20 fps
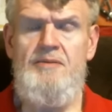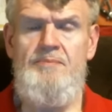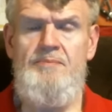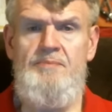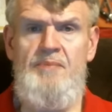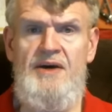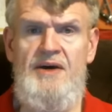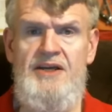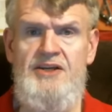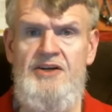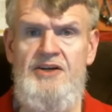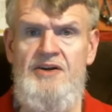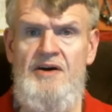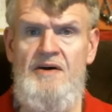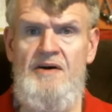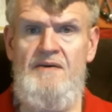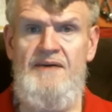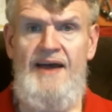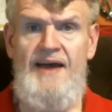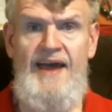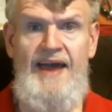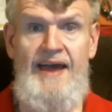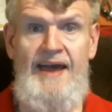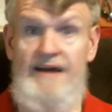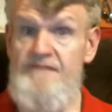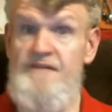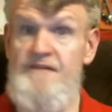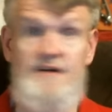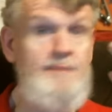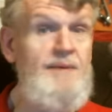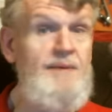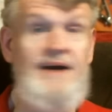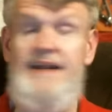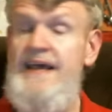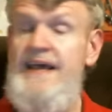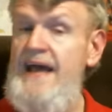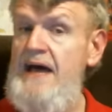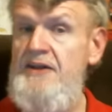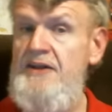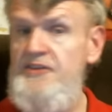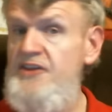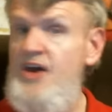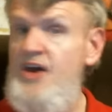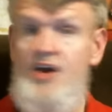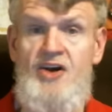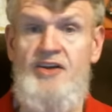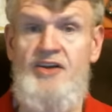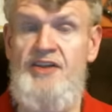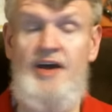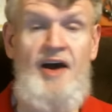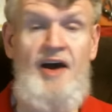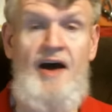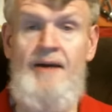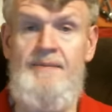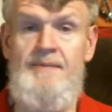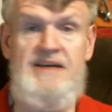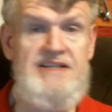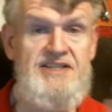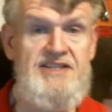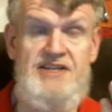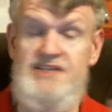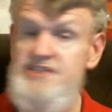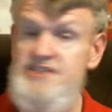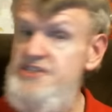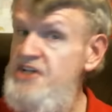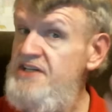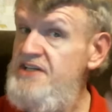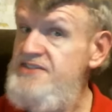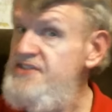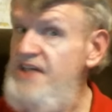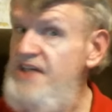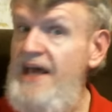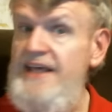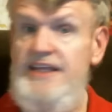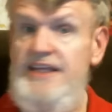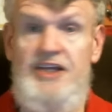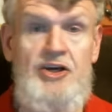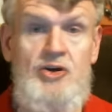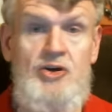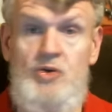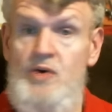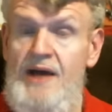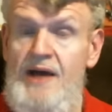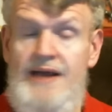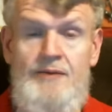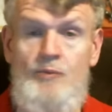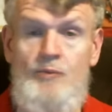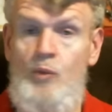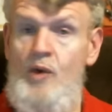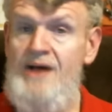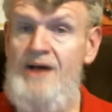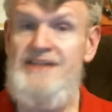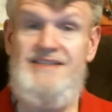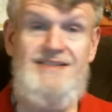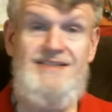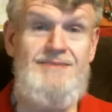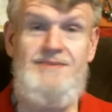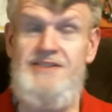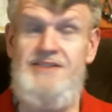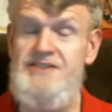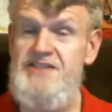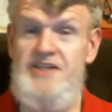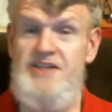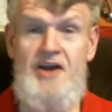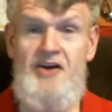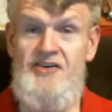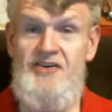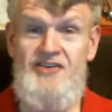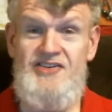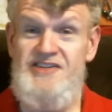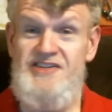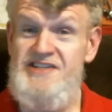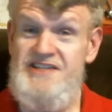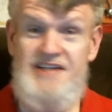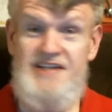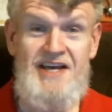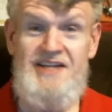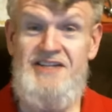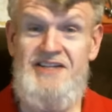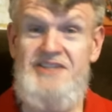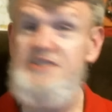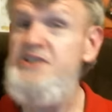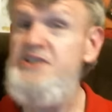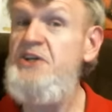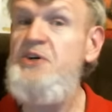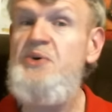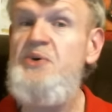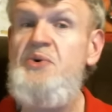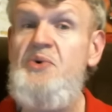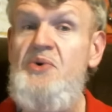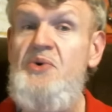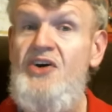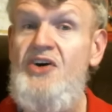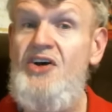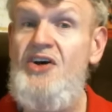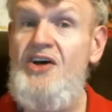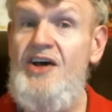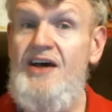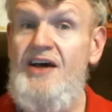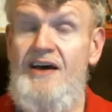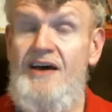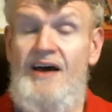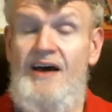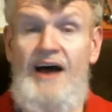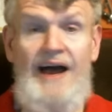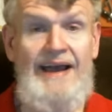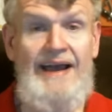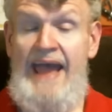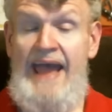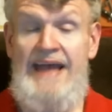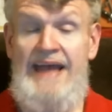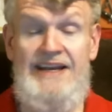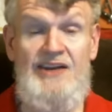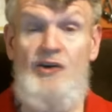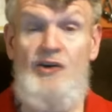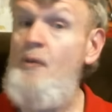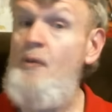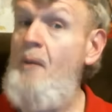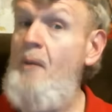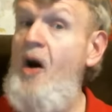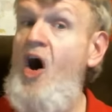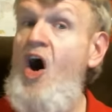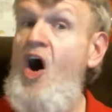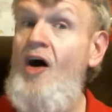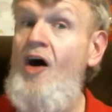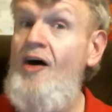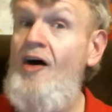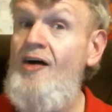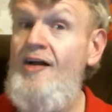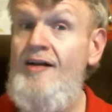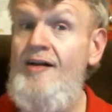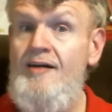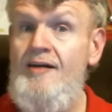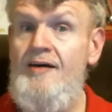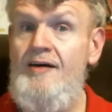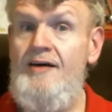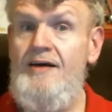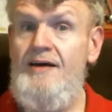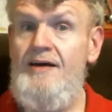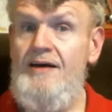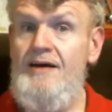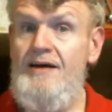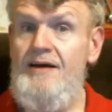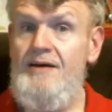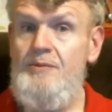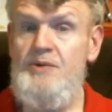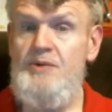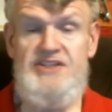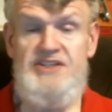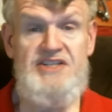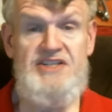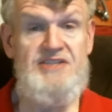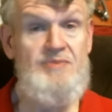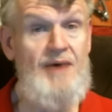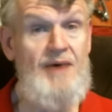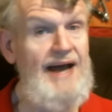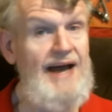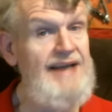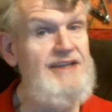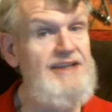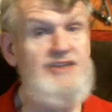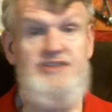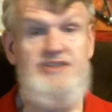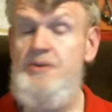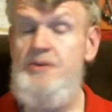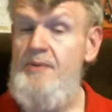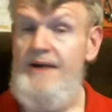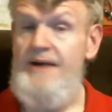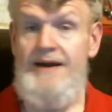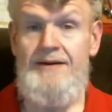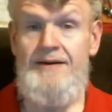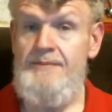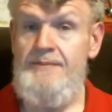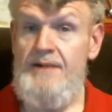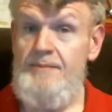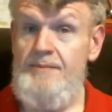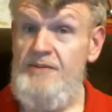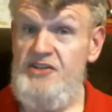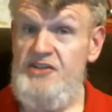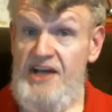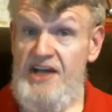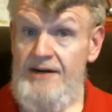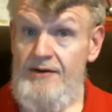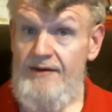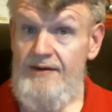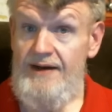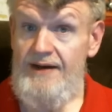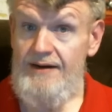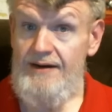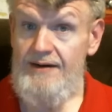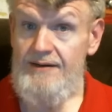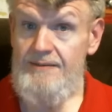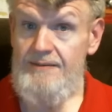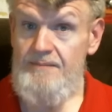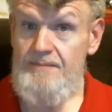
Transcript: But you know, everybody out there in the comments is just like you, and once they're done too, I can't do them all, which is why I use the random number generator.